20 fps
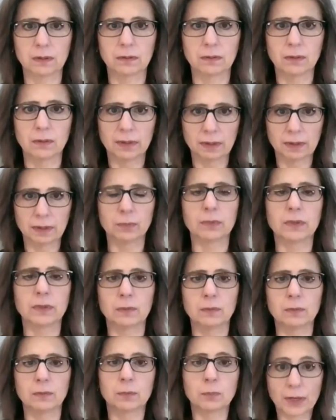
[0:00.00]
the
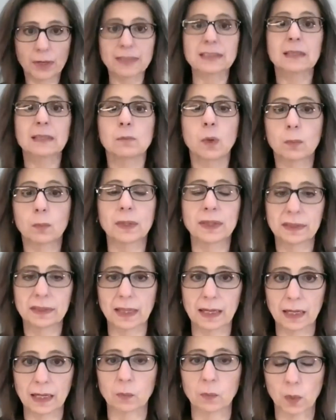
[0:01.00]
present moment
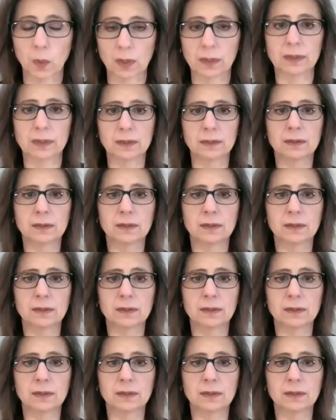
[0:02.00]
that I want.